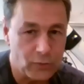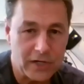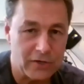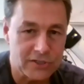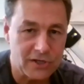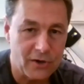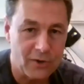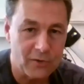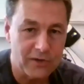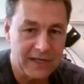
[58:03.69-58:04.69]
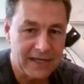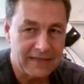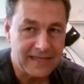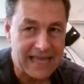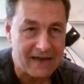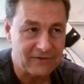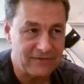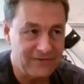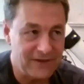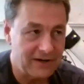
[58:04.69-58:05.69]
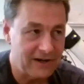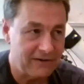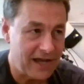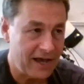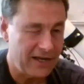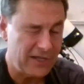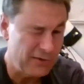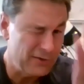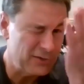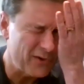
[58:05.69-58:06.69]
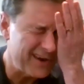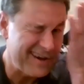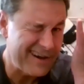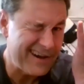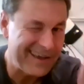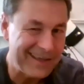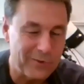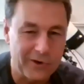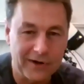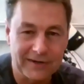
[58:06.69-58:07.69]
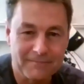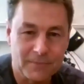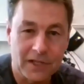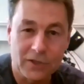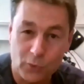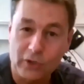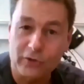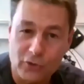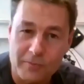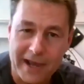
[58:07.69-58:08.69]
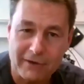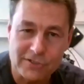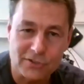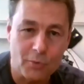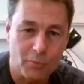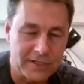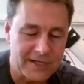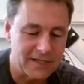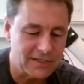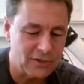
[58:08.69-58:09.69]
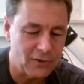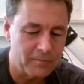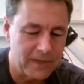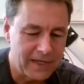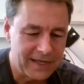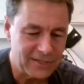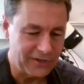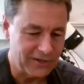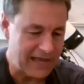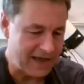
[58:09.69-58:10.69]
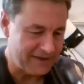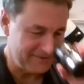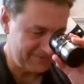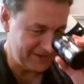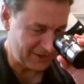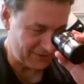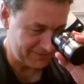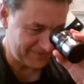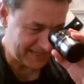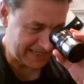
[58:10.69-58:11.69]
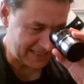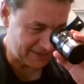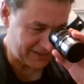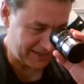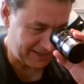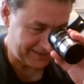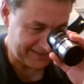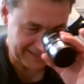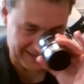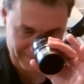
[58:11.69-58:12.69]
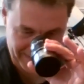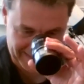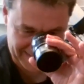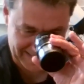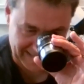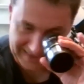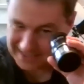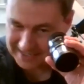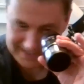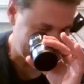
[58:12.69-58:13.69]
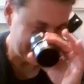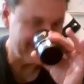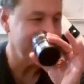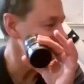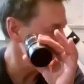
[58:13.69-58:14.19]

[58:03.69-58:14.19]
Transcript: three or so, they haven't figured out how to use one eye or or look through a microscope or a telescope. So you'll have you know kids looking at the eyepiece like this, and